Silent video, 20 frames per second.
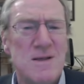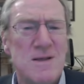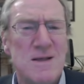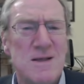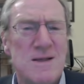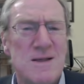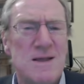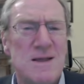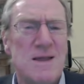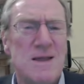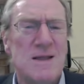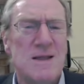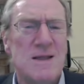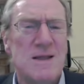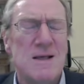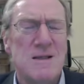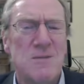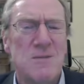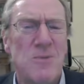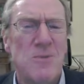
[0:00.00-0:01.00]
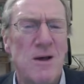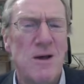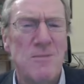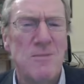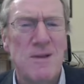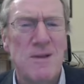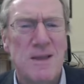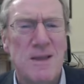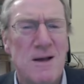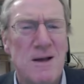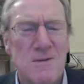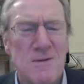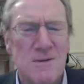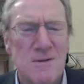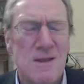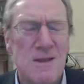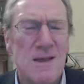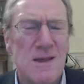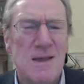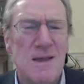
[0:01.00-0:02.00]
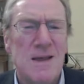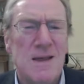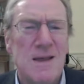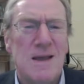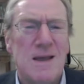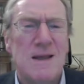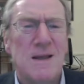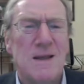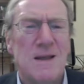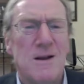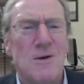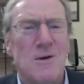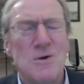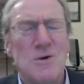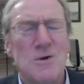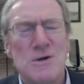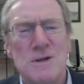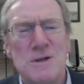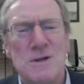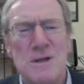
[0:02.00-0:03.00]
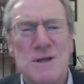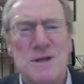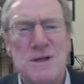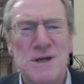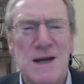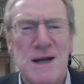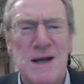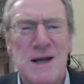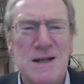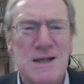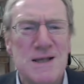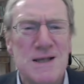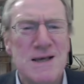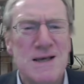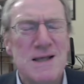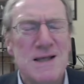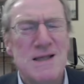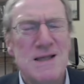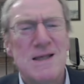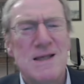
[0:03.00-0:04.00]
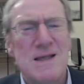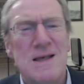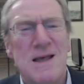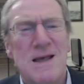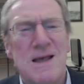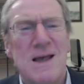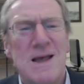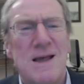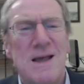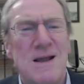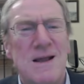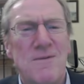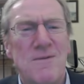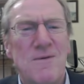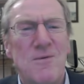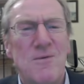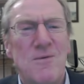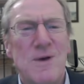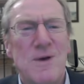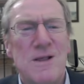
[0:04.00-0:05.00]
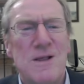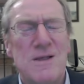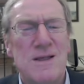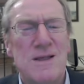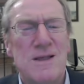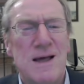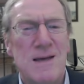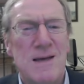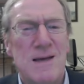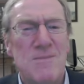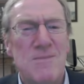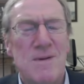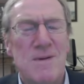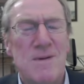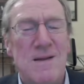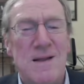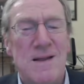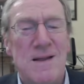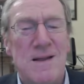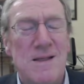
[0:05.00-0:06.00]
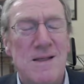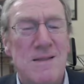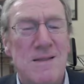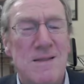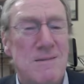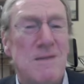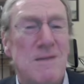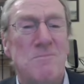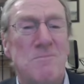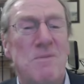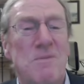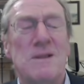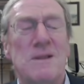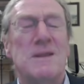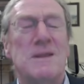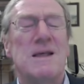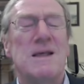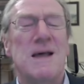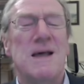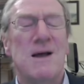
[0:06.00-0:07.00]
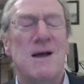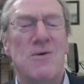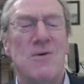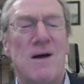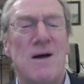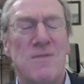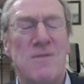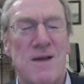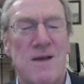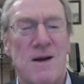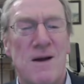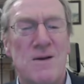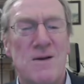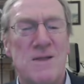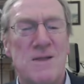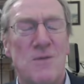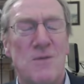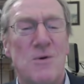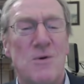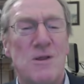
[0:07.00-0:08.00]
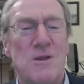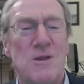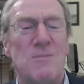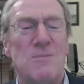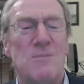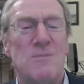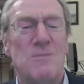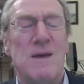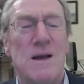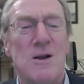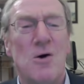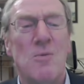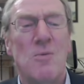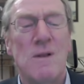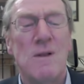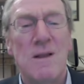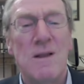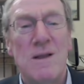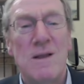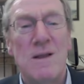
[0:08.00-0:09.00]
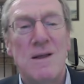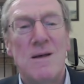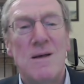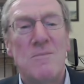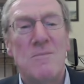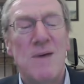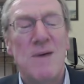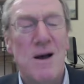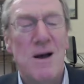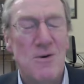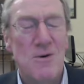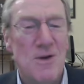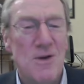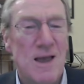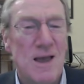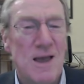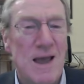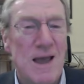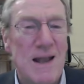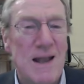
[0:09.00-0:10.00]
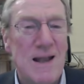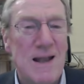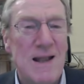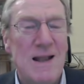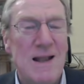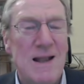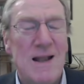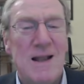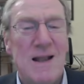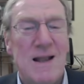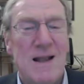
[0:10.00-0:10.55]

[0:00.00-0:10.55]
They're sending this deployment out to the Indian Ocean and the China Seas in a few weeks' time. As they've built these aircraft carriers, they want to be a global power again.